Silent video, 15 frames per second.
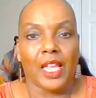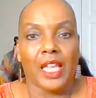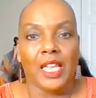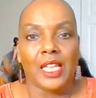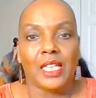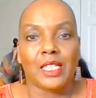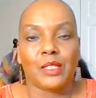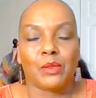
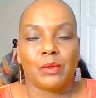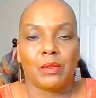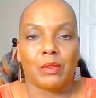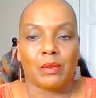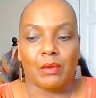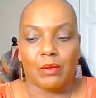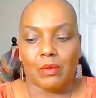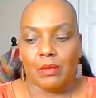is
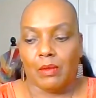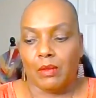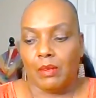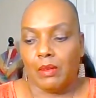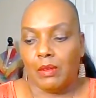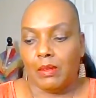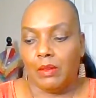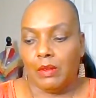
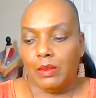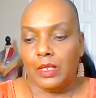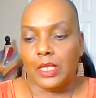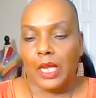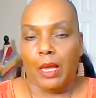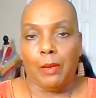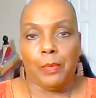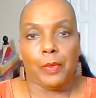
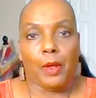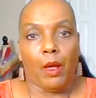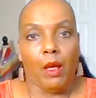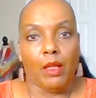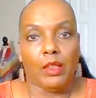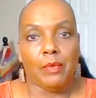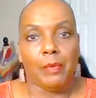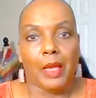dump
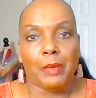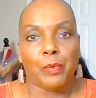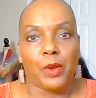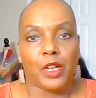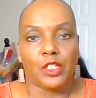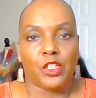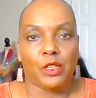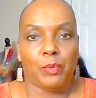all of my
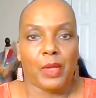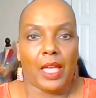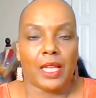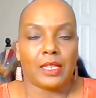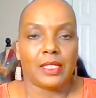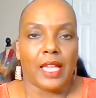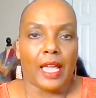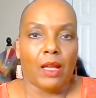project
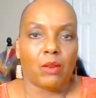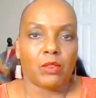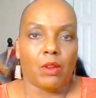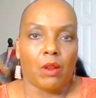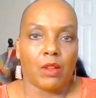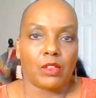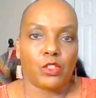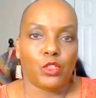bags out
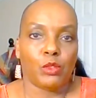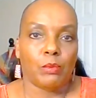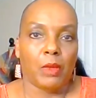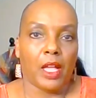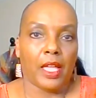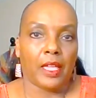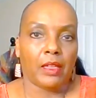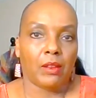onto
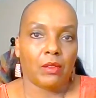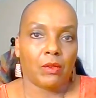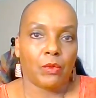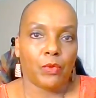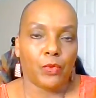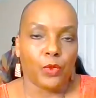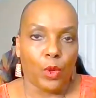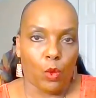my
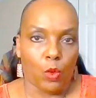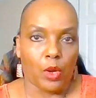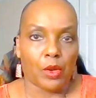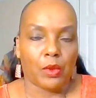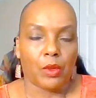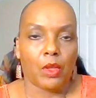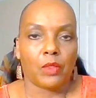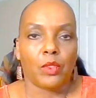
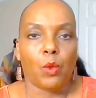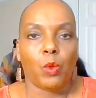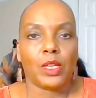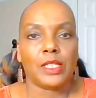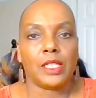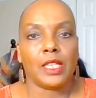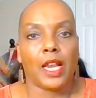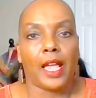floor, the
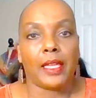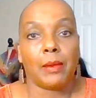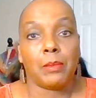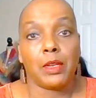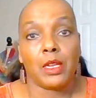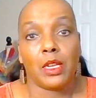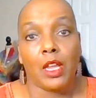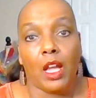ones that I
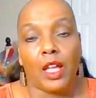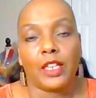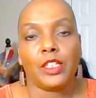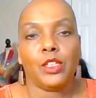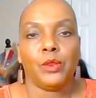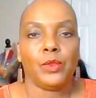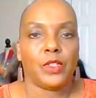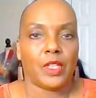am not
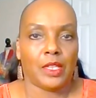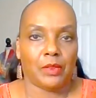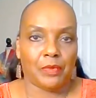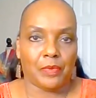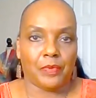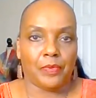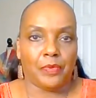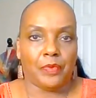using,
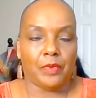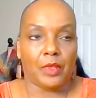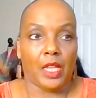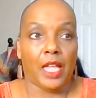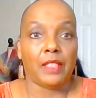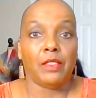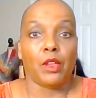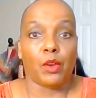
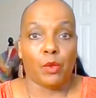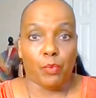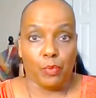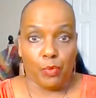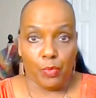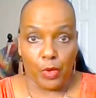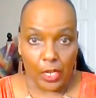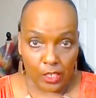and they're
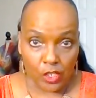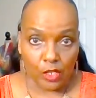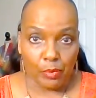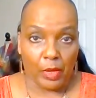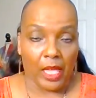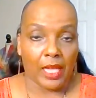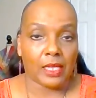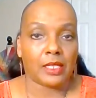project
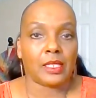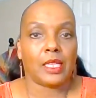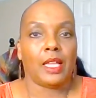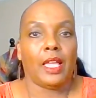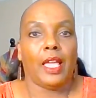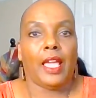bags,